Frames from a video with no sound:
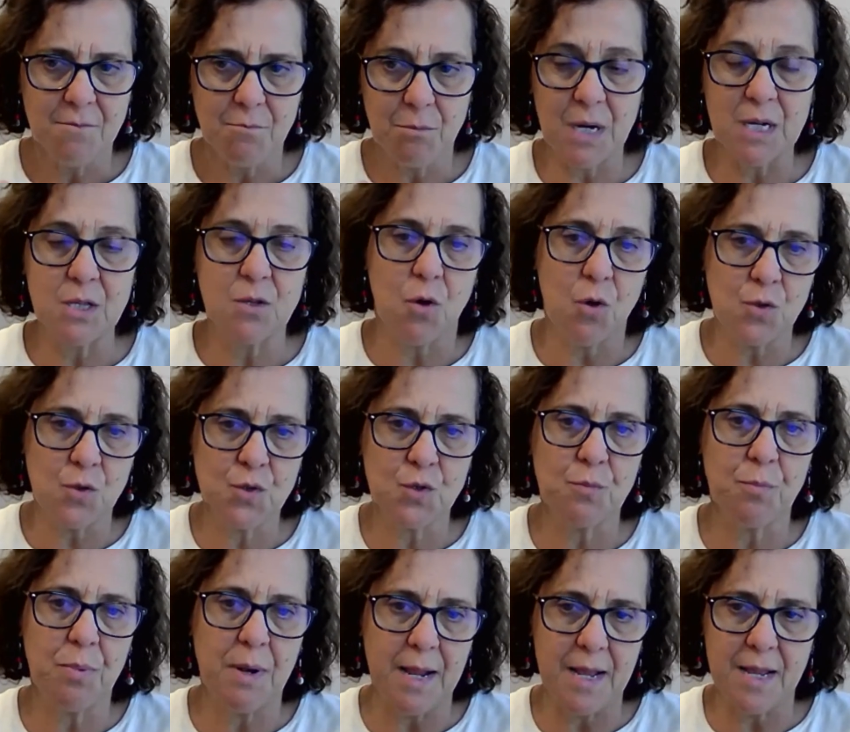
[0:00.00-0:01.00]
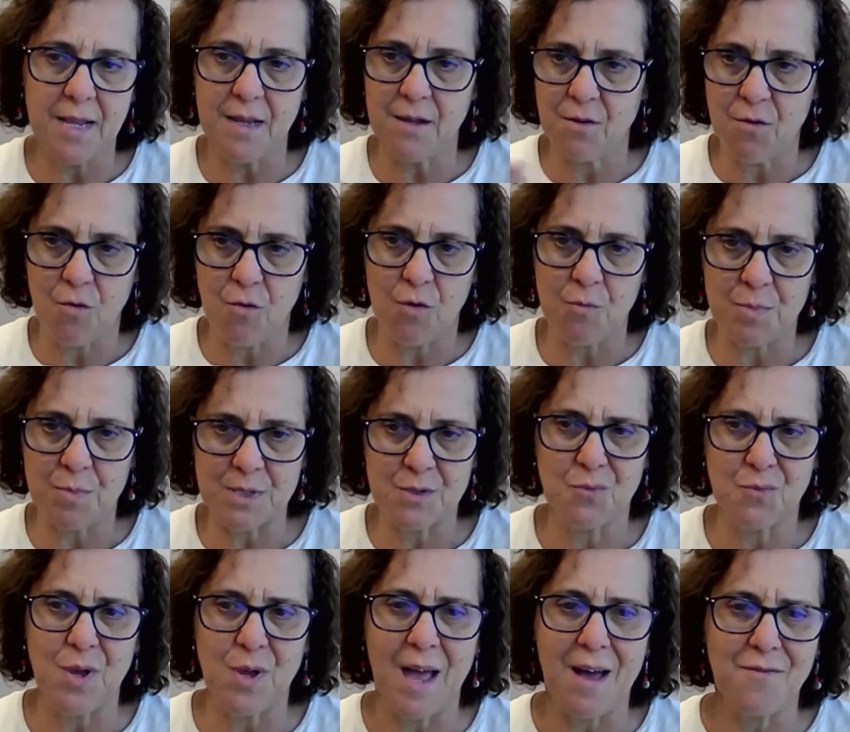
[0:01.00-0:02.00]
might also play a role, but
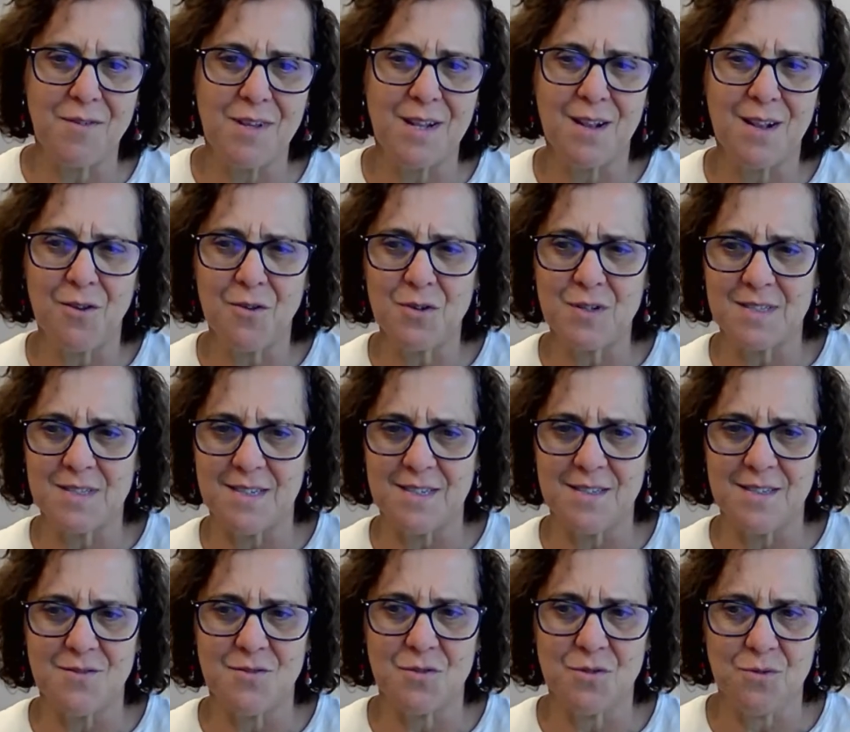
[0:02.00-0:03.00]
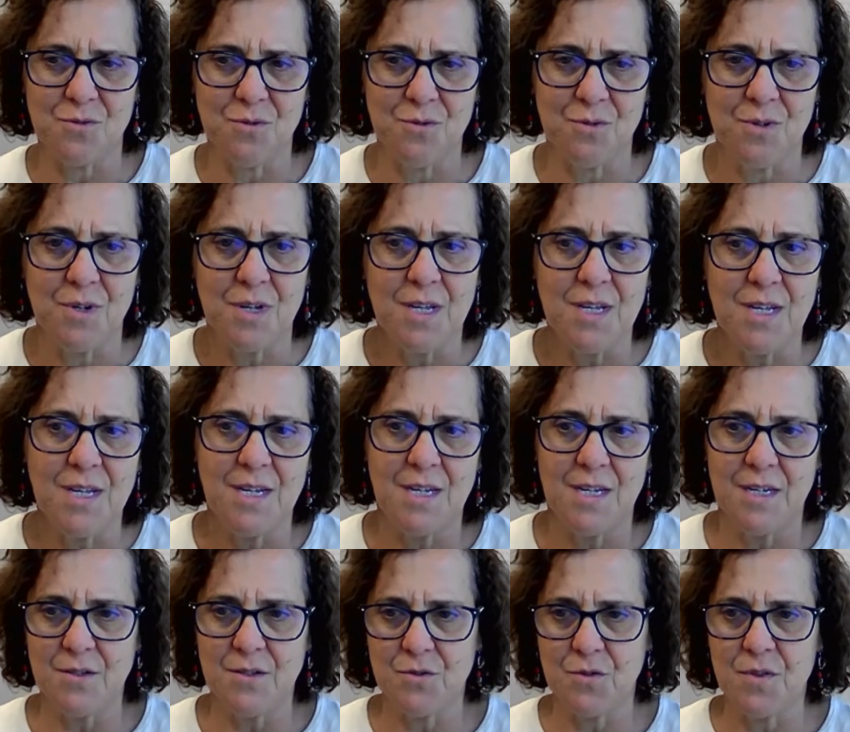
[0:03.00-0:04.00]
we haven't looked into,
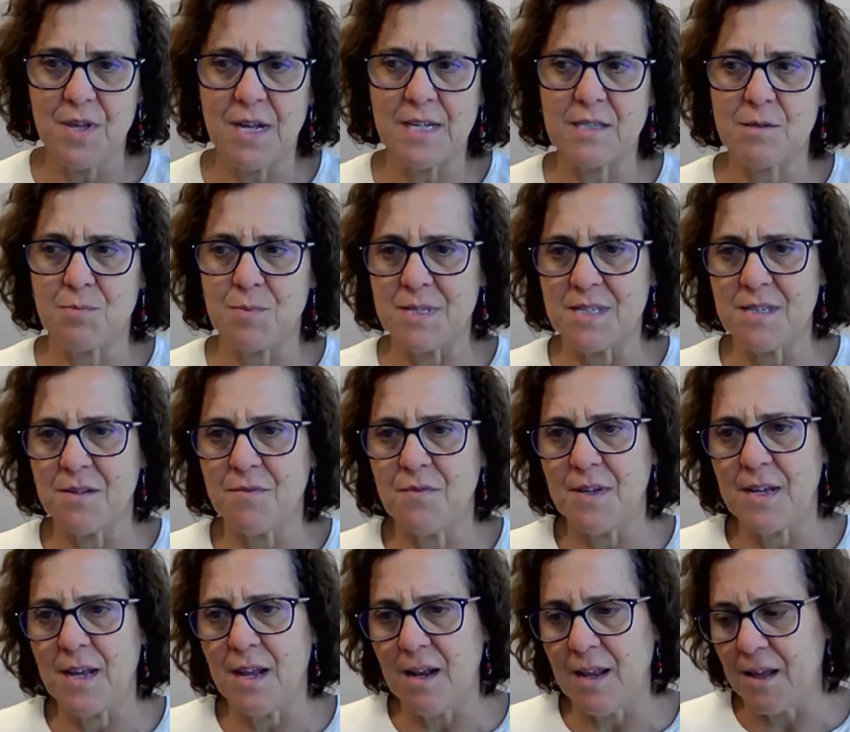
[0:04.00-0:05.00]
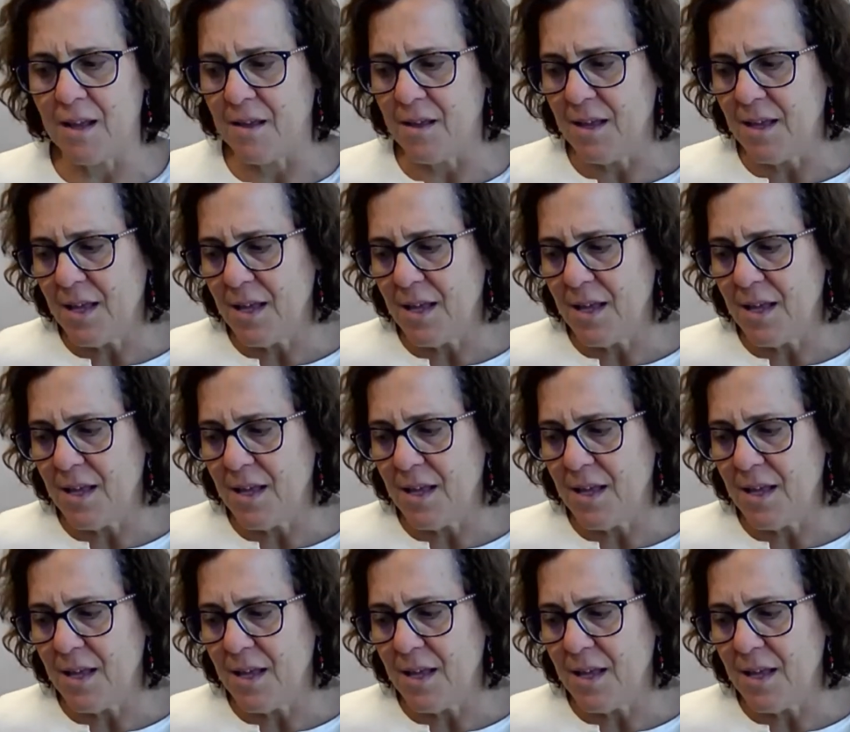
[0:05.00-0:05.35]
into that specifically.